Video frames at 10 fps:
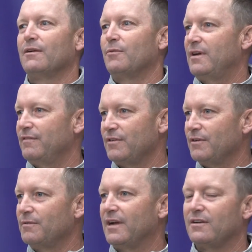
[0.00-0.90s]
or whatever
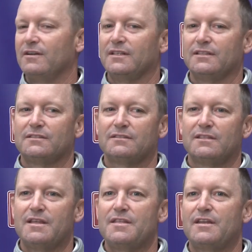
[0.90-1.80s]
their record is.
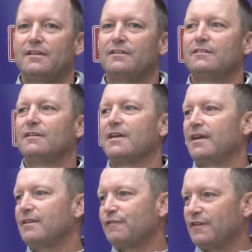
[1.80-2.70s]
And then,
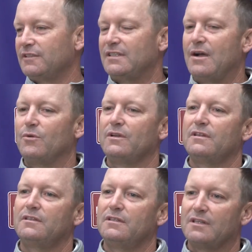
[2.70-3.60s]
okay, you finish that
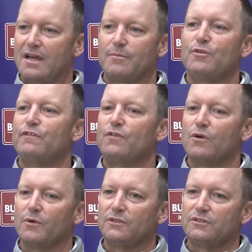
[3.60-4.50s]
one, you got to move
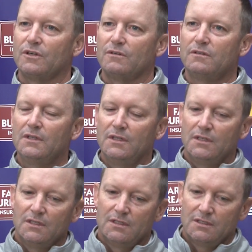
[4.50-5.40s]
forward. So
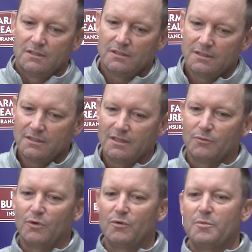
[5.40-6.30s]
it
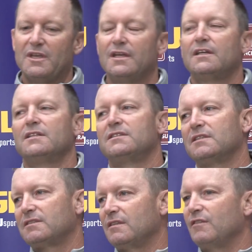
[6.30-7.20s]
would be
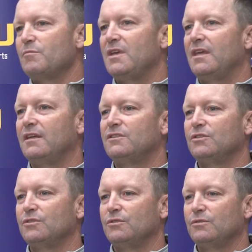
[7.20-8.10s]
inconsistent of me
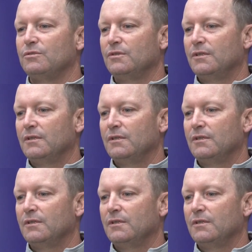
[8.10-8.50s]
to